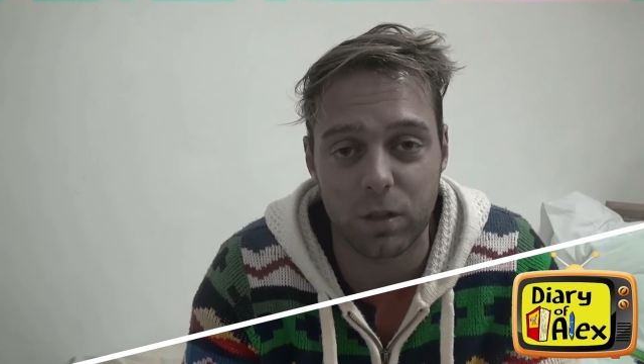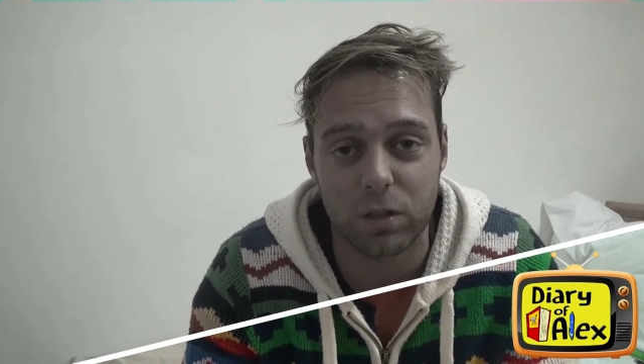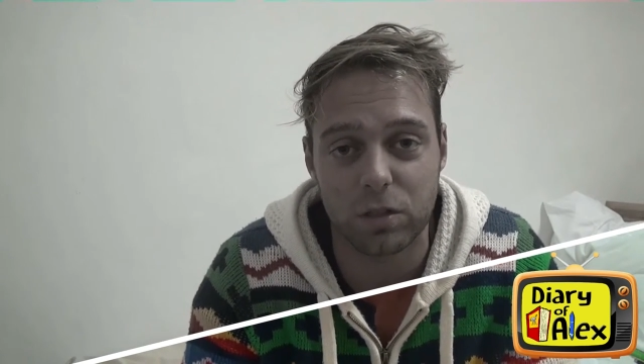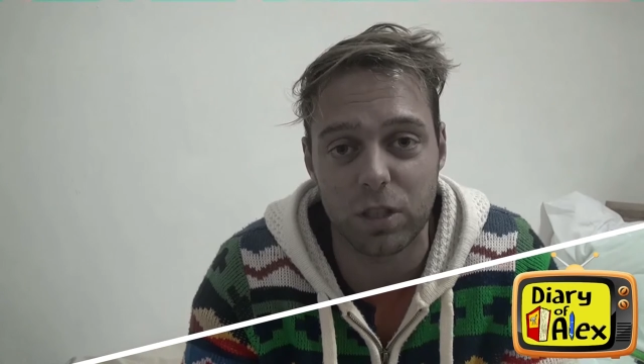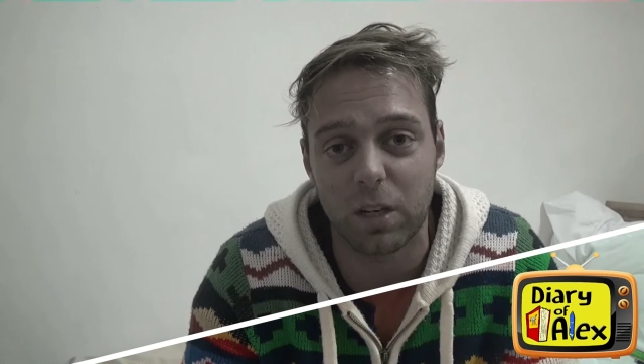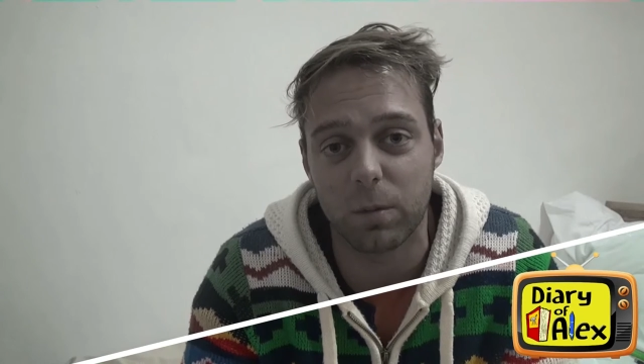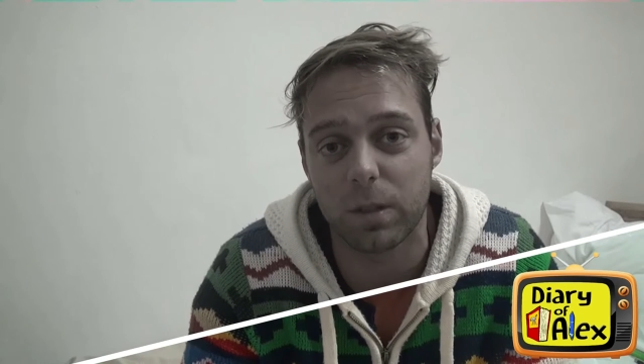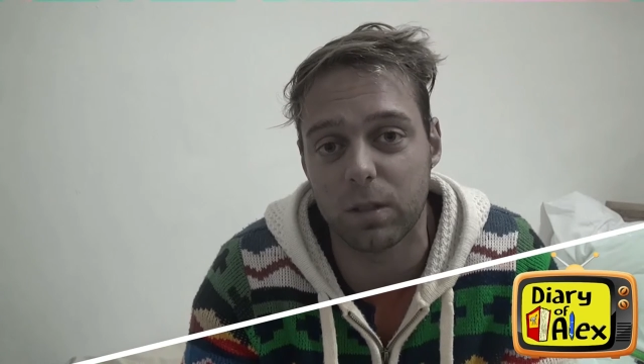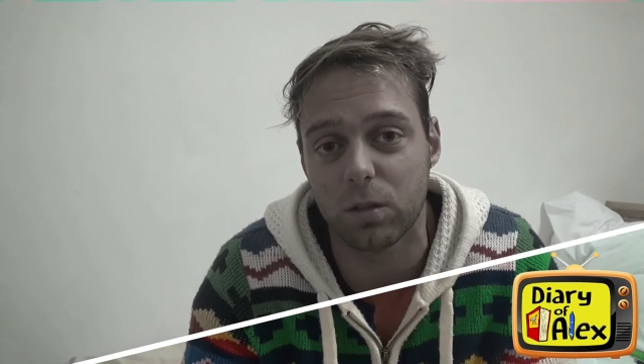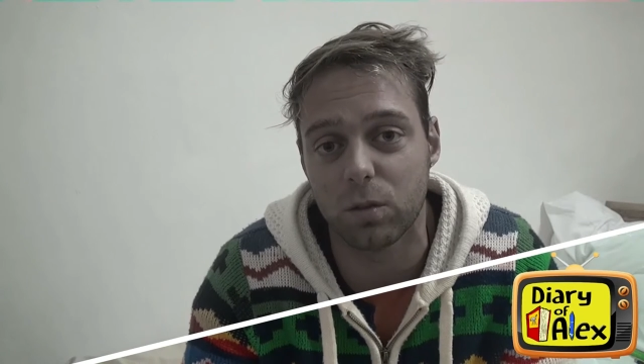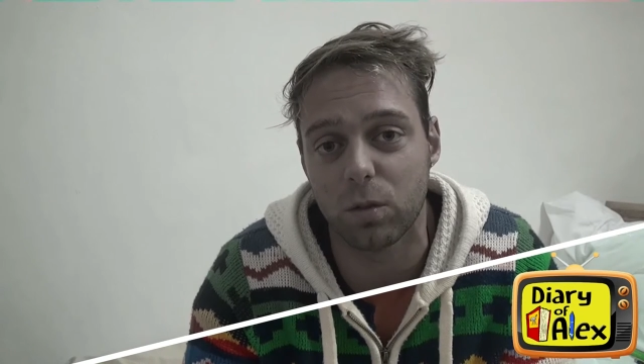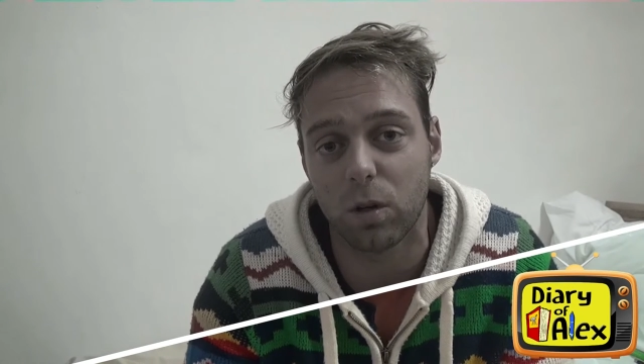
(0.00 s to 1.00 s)
gonna share with
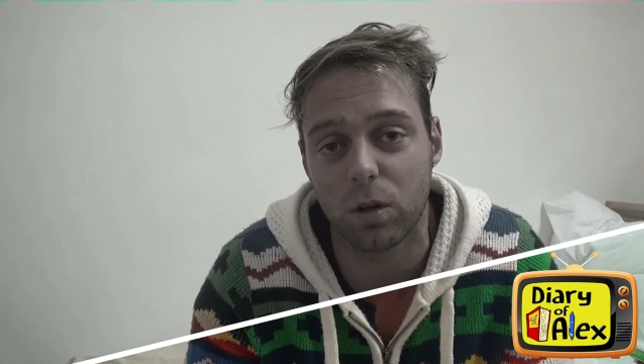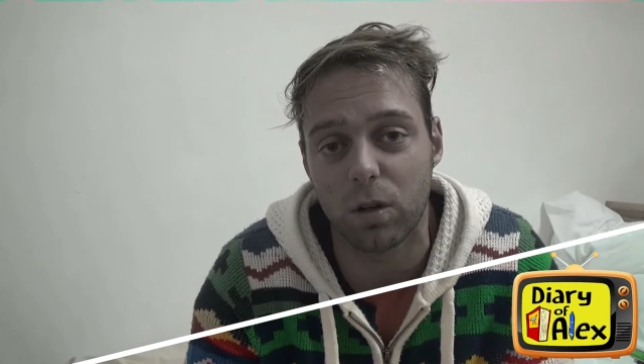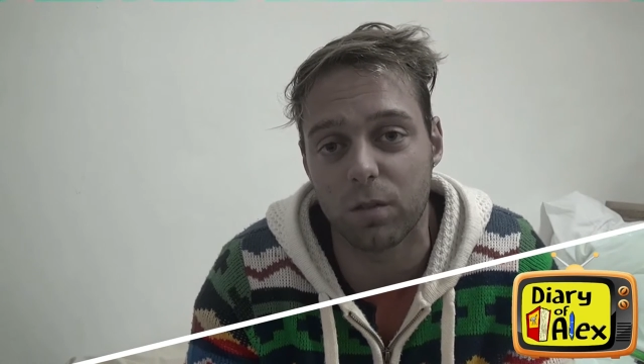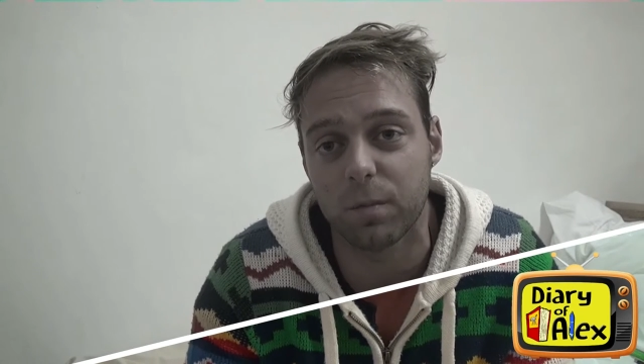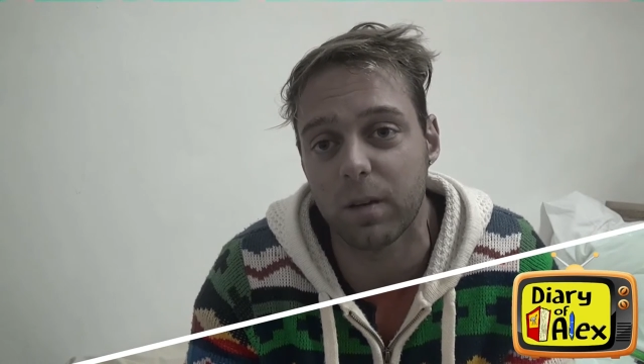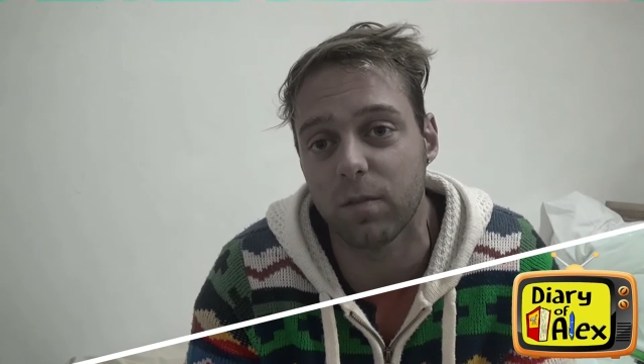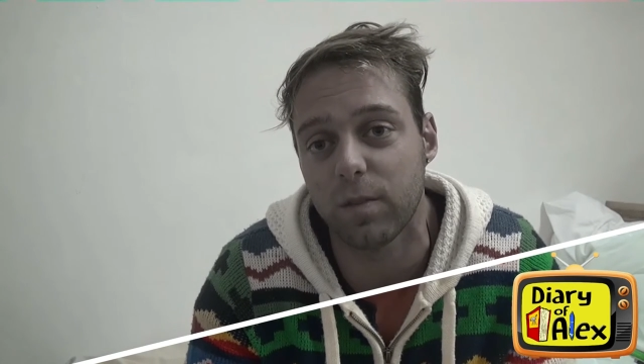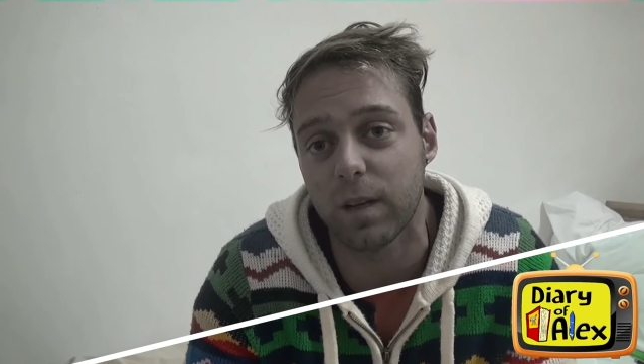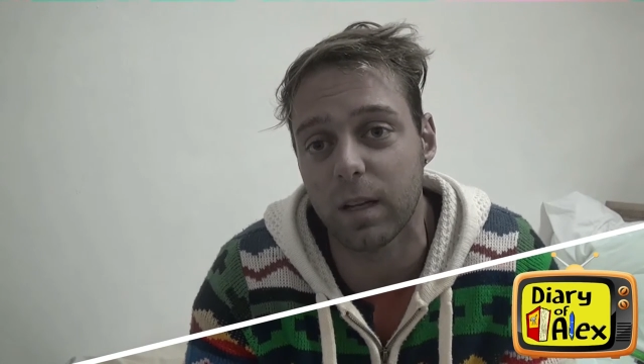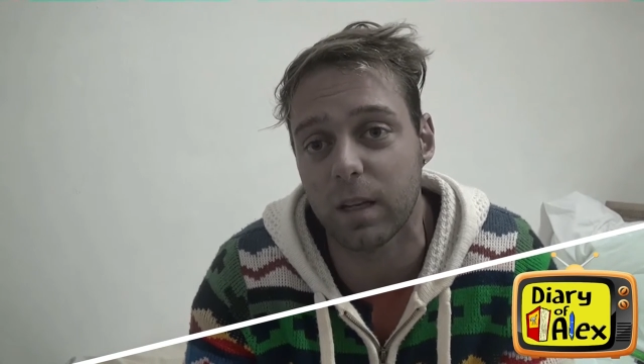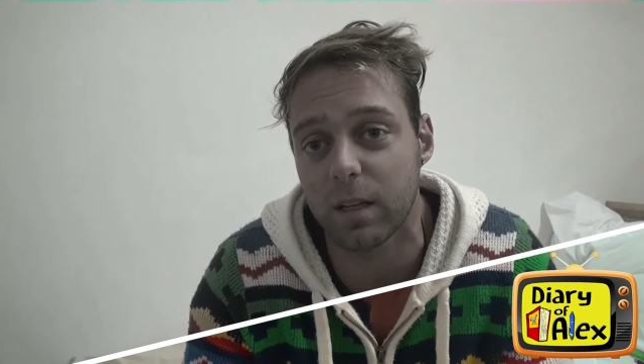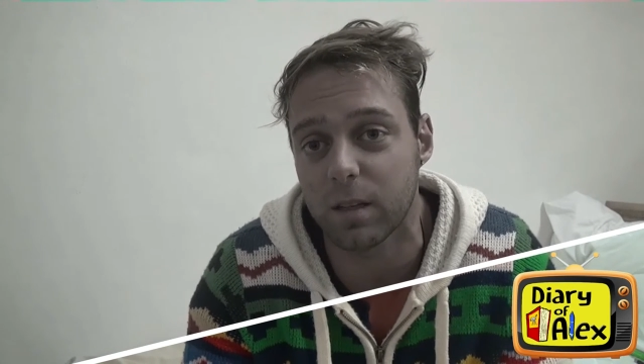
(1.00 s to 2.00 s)
you all of my
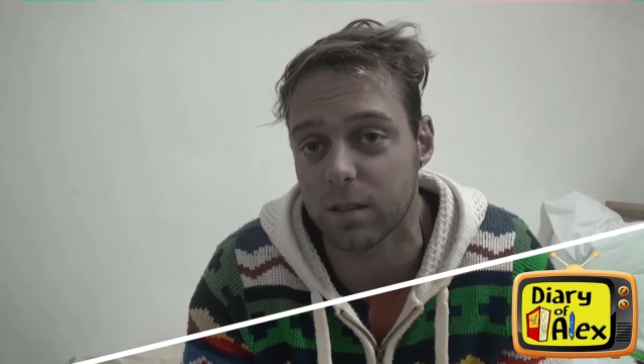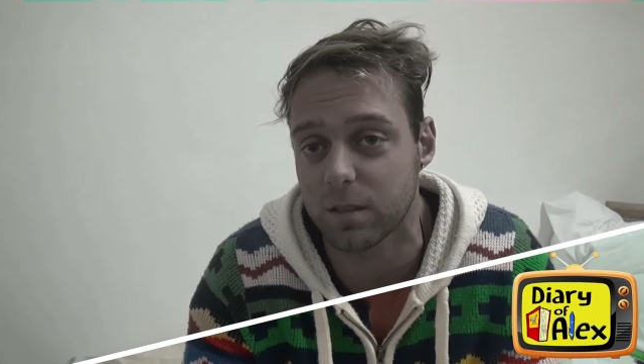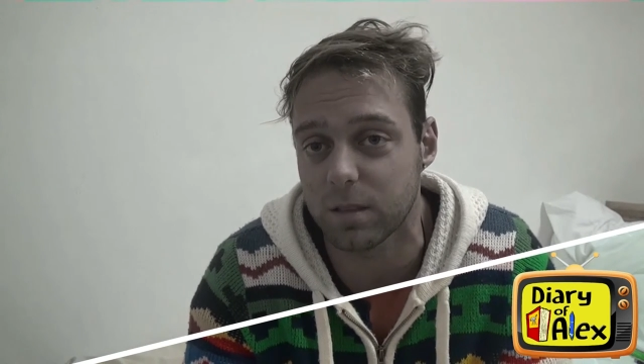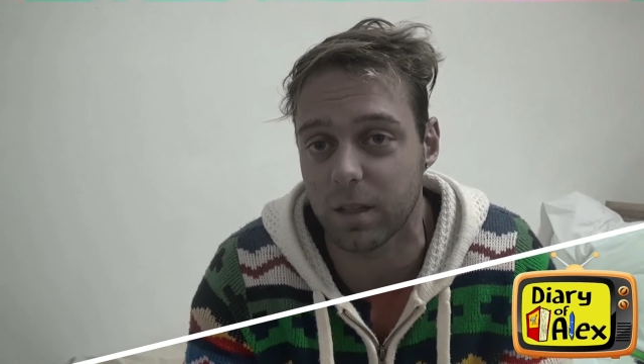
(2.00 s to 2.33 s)
feelings.